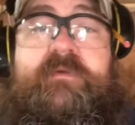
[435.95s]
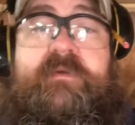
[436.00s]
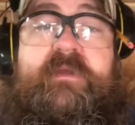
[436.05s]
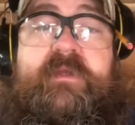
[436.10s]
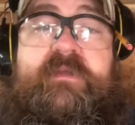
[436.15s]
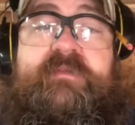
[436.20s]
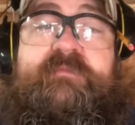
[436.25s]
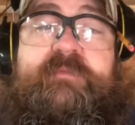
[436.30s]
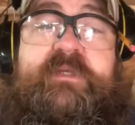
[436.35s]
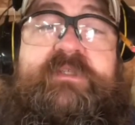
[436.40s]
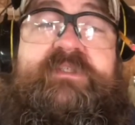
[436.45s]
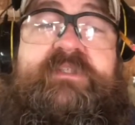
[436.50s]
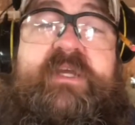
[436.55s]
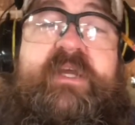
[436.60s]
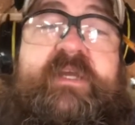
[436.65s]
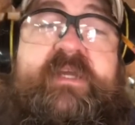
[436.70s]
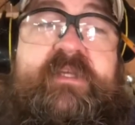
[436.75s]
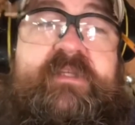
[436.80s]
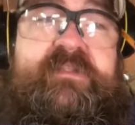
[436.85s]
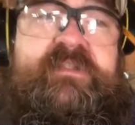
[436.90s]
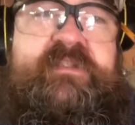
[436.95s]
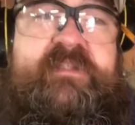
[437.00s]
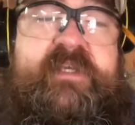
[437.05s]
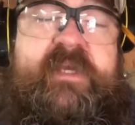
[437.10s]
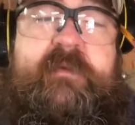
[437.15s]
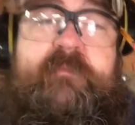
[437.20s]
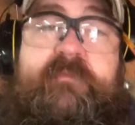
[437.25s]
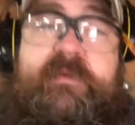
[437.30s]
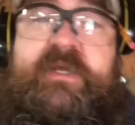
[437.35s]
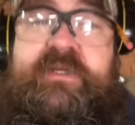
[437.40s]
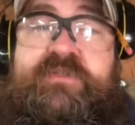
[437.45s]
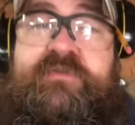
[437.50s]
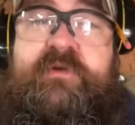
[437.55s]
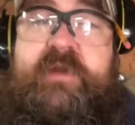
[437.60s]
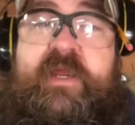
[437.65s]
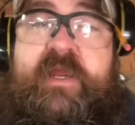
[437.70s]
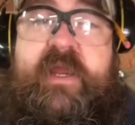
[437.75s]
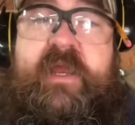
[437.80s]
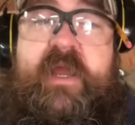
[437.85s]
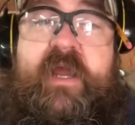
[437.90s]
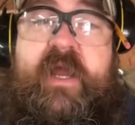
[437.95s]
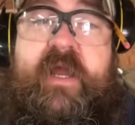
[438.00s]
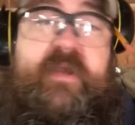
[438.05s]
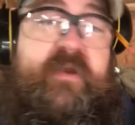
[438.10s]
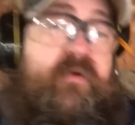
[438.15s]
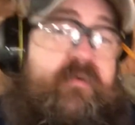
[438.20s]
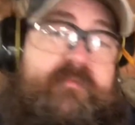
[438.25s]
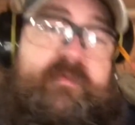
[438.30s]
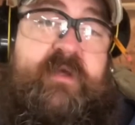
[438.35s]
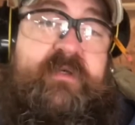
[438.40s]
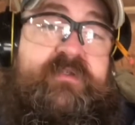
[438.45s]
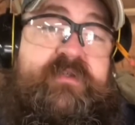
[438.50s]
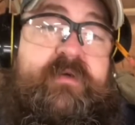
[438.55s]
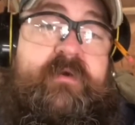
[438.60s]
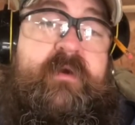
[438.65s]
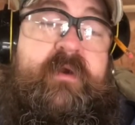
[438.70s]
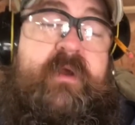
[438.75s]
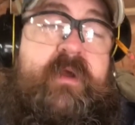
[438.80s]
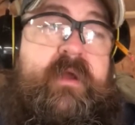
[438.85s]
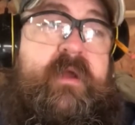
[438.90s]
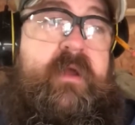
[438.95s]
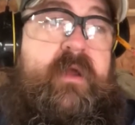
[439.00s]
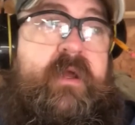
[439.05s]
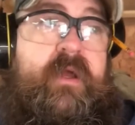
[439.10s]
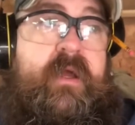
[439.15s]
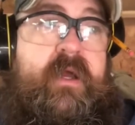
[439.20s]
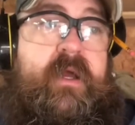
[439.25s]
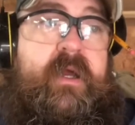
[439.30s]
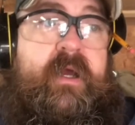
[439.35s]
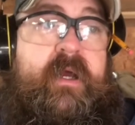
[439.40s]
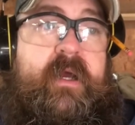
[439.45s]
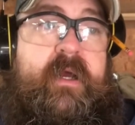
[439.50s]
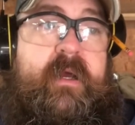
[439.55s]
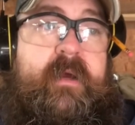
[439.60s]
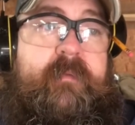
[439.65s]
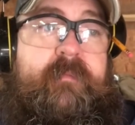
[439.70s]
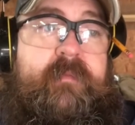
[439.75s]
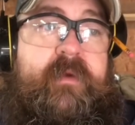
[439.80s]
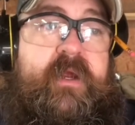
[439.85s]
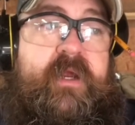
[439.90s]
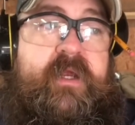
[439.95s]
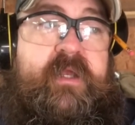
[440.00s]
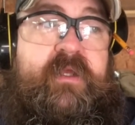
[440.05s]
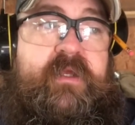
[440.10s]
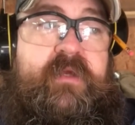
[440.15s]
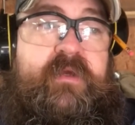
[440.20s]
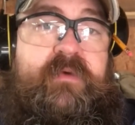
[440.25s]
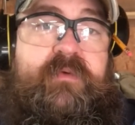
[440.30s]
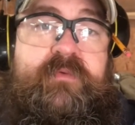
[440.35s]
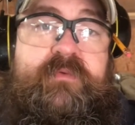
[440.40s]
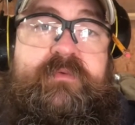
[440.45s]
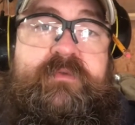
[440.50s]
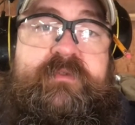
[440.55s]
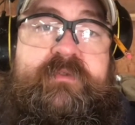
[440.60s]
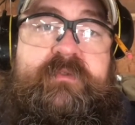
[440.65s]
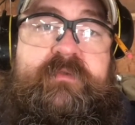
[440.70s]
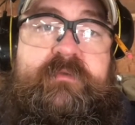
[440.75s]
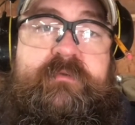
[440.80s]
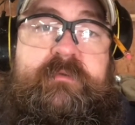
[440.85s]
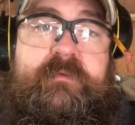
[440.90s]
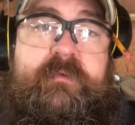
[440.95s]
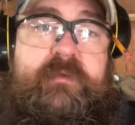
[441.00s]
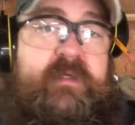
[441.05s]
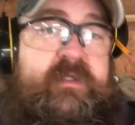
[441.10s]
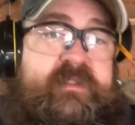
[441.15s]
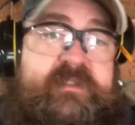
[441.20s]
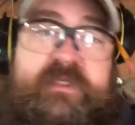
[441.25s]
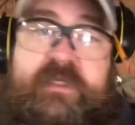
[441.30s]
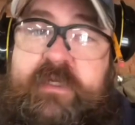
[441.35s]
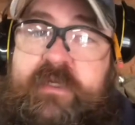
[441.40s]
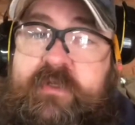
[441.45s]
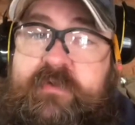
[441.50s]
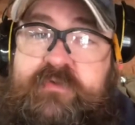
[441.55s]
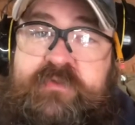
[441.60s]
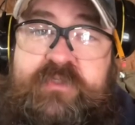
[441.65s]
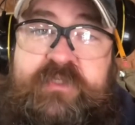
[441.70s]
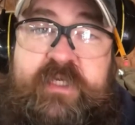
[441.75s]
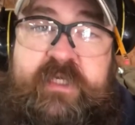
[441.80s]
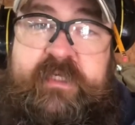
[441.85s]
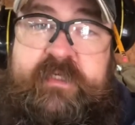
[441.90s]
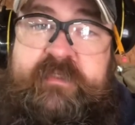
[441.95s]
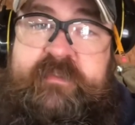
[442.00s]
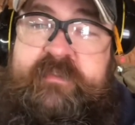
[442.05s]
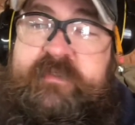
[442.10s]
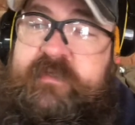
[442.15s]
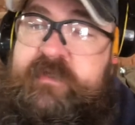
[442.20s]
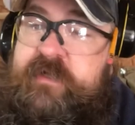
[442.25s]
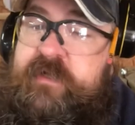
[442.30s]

As much as I can skip measuring, I don't measure. I use, like I said, I use jigs.